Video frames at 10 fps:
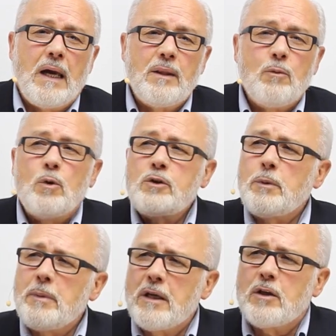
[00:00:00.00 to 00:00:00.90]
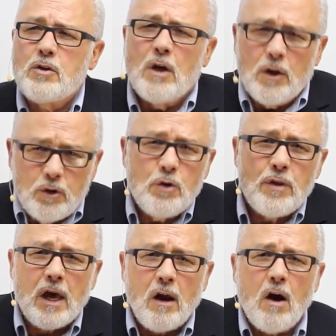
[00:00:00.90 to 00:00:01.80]
And then once we begin to do
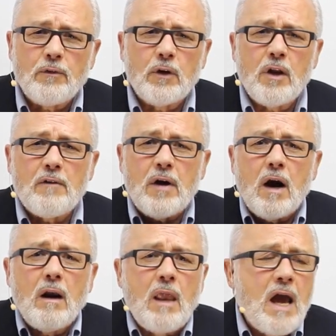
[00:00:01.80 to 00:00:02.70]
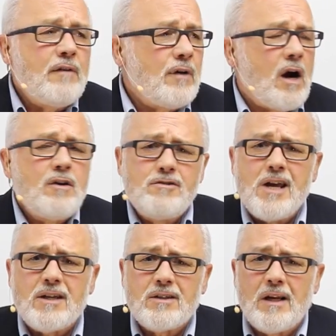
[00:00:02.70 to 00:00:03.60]
that often enough, our life, our
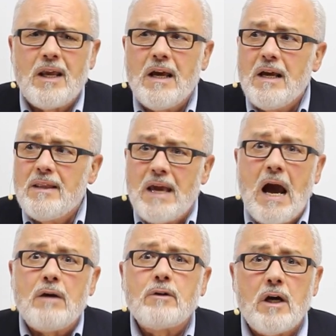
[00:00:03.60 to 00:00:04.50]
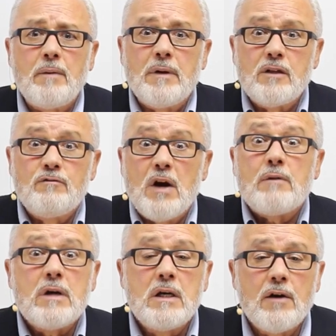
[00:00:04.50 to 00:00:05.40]
destiny, the outcome is
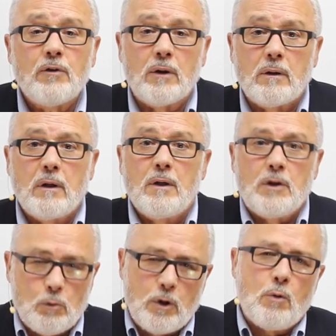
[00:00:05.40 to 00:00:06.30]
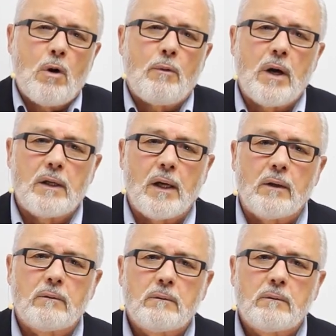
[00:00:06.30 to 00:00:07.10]
very different than where you are right now.